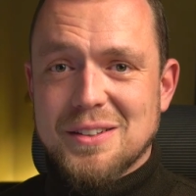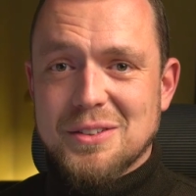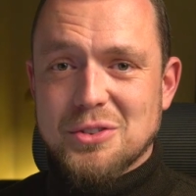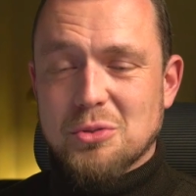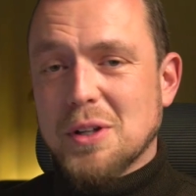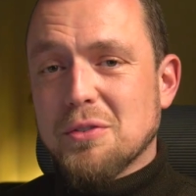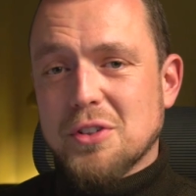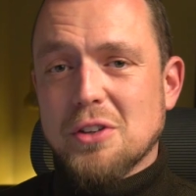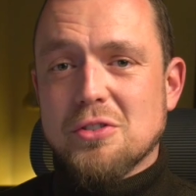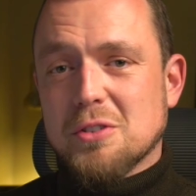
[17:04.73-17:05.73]
So
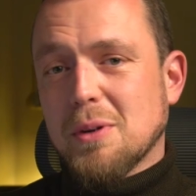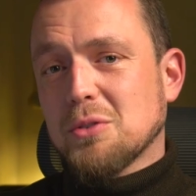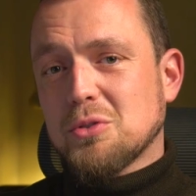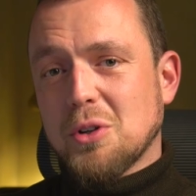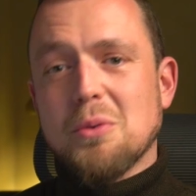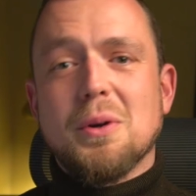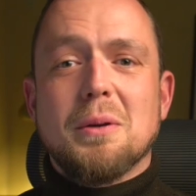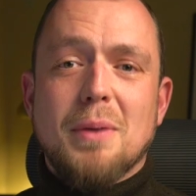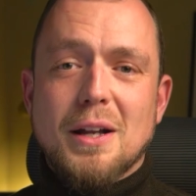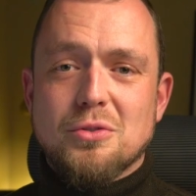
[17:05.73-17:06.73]
manifestation is about going
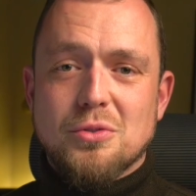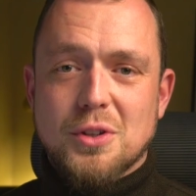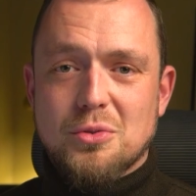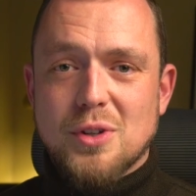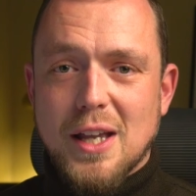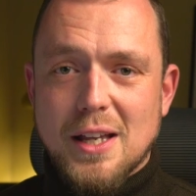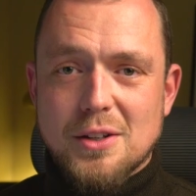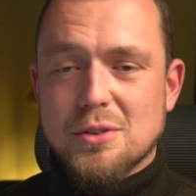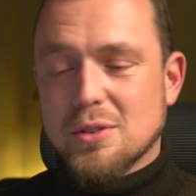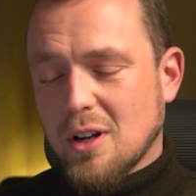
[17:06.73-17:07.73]
back to the
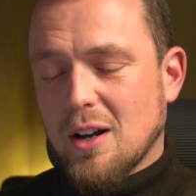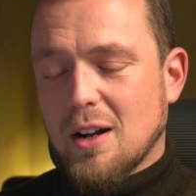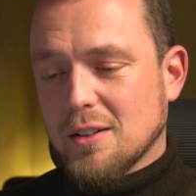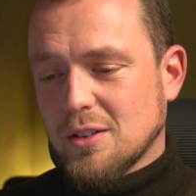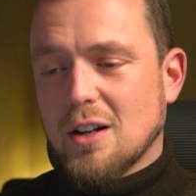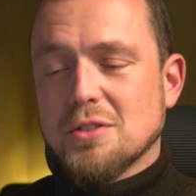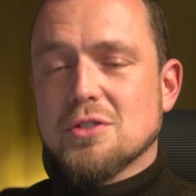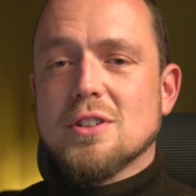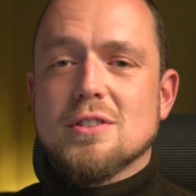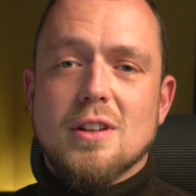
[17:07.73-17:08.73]
creator, God,
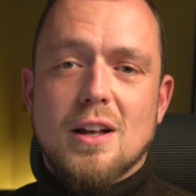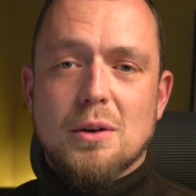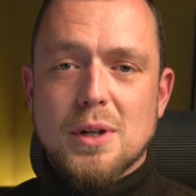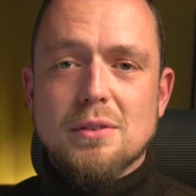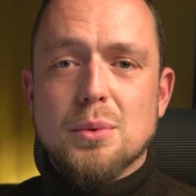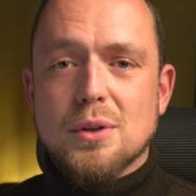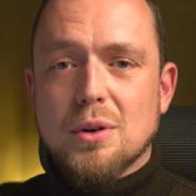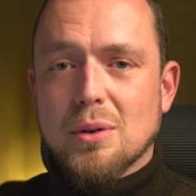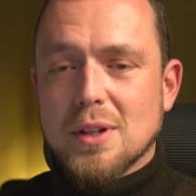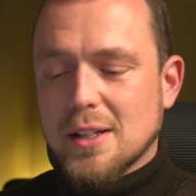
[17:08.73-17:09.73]
consciousness, Allah, whatever we
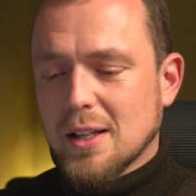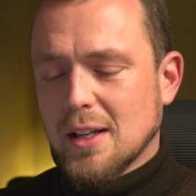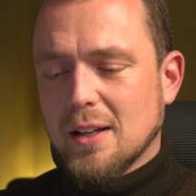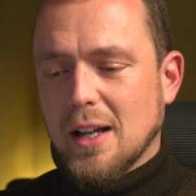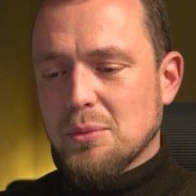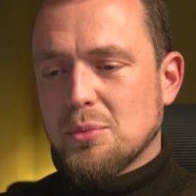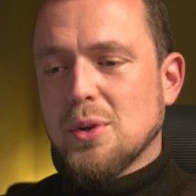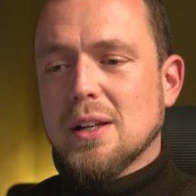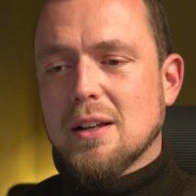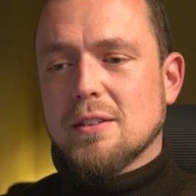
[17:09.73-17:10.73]
call it, and
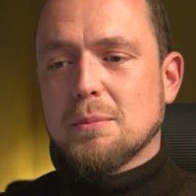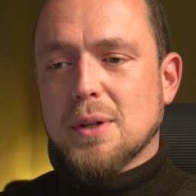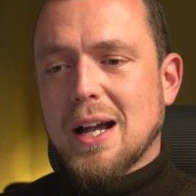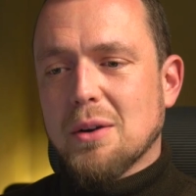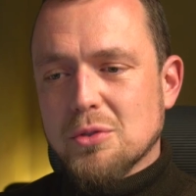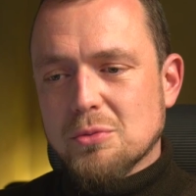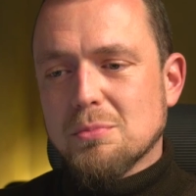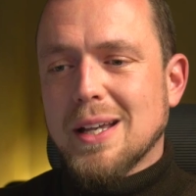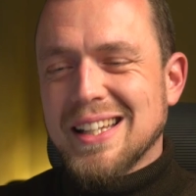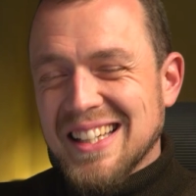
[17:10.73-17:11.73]
realizing, but I was
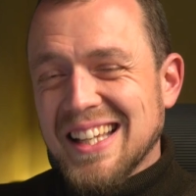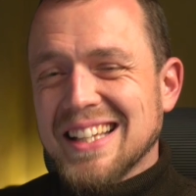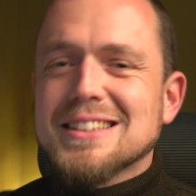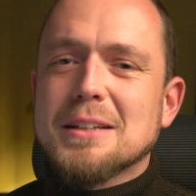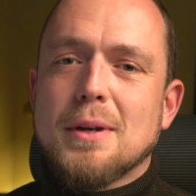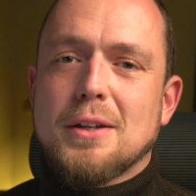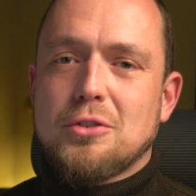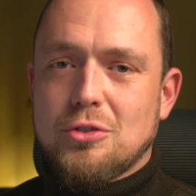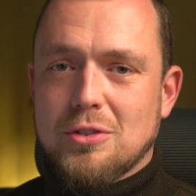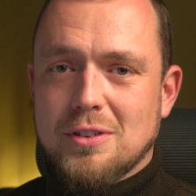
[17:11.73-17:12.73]
made in his
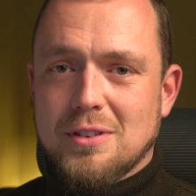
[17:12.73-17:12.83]
image.